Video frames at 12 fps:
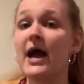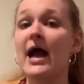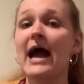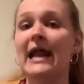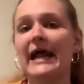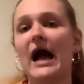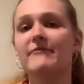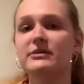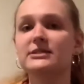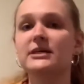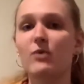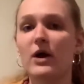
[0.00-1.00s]
I
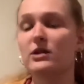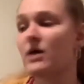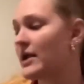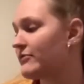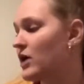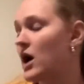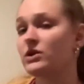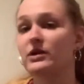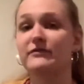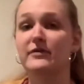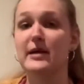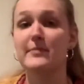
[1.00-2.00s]
obviously want a lot of color
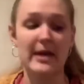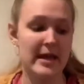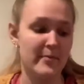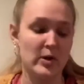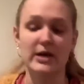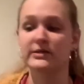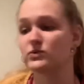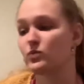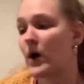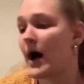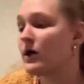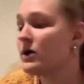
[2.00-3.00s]
for my paper as
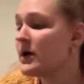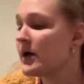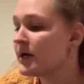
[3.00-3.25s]
well.